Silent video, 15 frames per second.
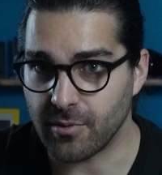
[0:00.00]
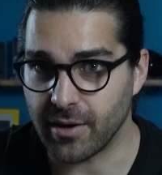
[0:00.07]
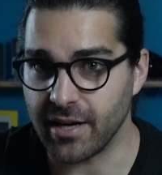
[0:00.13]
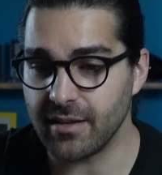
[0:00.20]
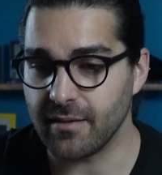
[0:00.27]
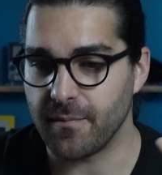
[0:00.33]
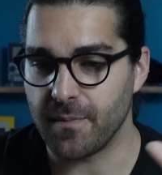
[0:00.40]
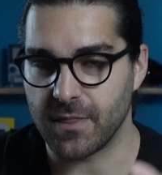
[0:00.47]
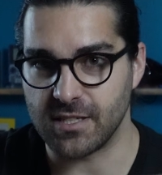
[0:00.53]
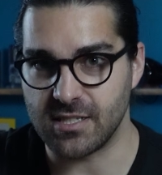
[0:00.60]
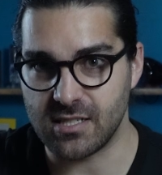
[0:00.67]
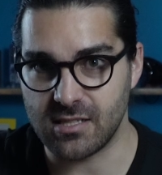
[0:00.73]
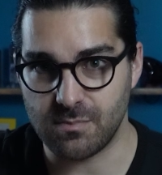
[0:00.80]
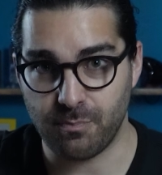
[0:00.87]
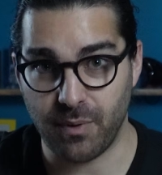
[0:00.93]
right, the
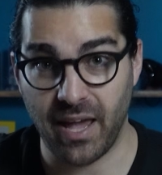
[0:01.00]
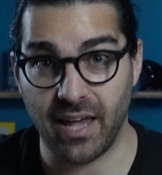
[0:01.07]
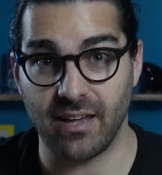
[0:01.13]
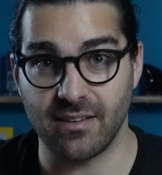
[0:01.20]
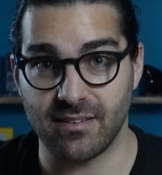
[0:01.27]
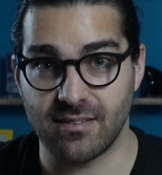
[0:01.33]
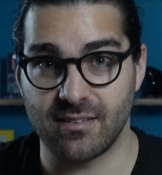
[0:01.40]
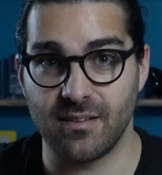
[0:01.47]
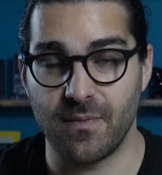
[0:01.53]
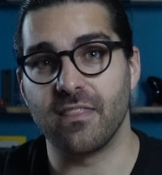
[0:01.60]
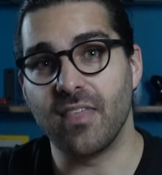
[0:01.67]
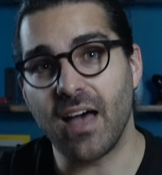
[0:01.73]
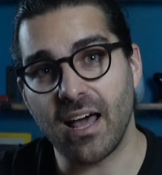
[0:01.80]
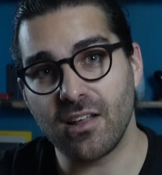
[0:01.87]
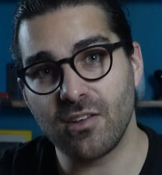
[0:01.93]
space,
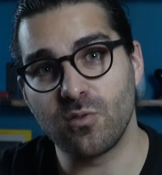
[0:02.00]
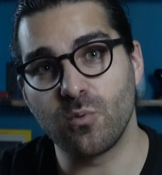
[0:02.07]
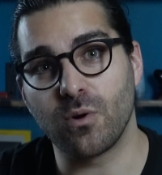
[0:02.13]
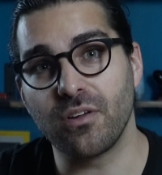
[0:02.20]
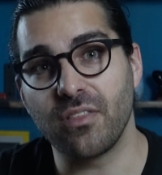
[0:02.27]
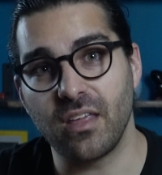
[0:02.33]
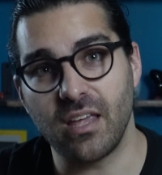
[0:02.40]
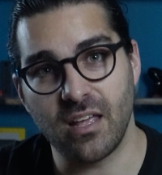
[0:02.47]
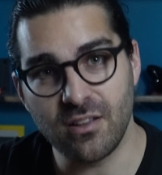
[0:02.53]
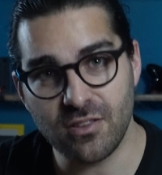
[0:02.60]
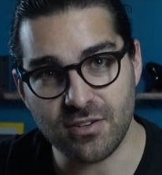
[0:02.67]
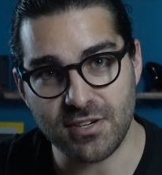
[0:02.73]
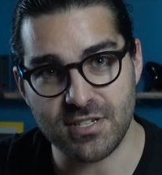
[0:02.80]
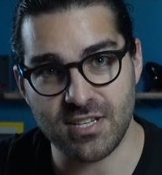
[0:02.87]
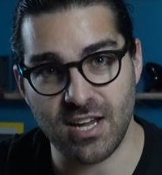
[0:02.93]
that is where the
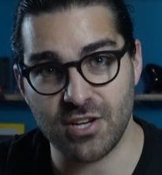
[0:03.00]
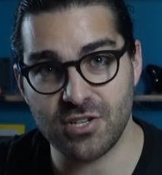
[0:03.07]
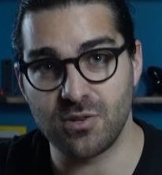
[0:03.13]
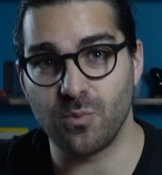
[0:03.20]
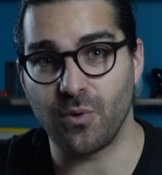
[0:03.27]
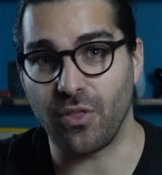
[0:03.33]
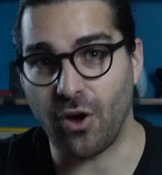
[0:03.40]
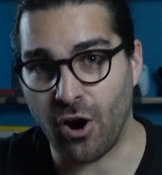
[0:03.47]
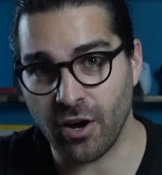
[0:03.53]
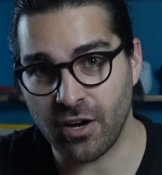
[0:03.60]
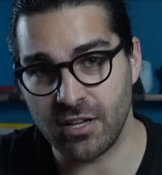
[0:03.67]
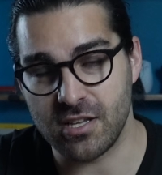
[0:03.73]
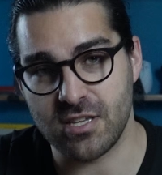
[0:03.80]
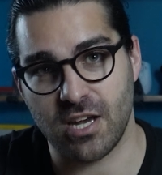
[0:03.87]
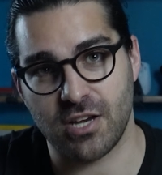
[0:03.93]
intersection with
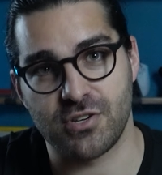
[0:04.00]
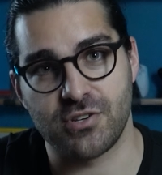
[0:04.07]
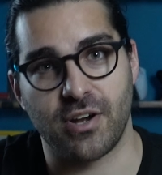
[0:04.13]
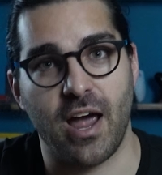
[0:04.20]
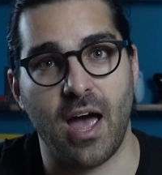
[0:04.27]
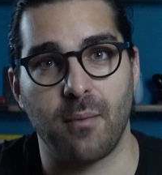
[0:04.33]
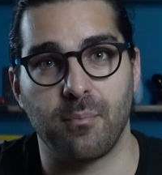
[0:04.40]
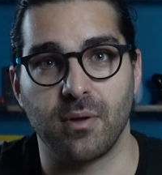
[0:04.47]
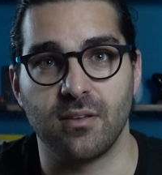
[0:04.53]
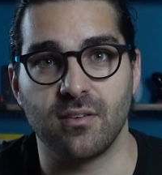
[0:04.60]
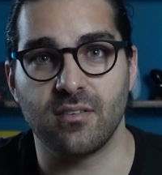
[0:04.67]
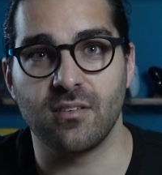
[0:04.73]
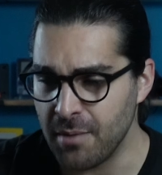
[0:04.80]
architecture happens.